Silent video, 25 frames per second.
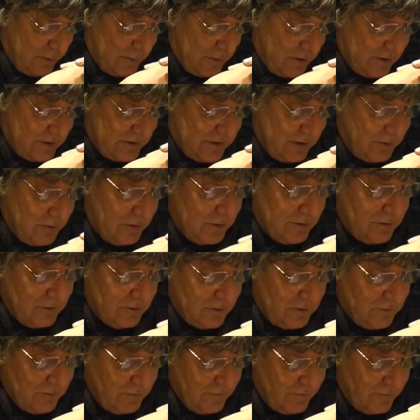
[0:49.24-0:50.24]
But
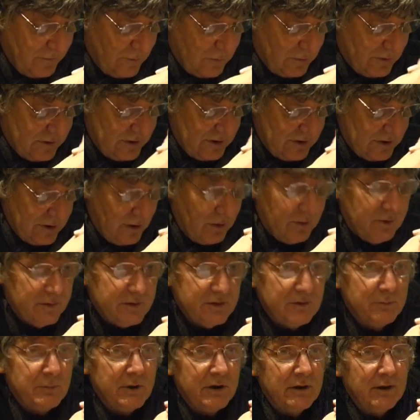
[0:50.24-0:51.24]
240
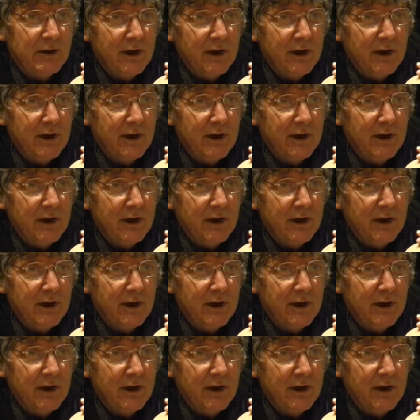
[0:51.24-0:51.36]
souls have been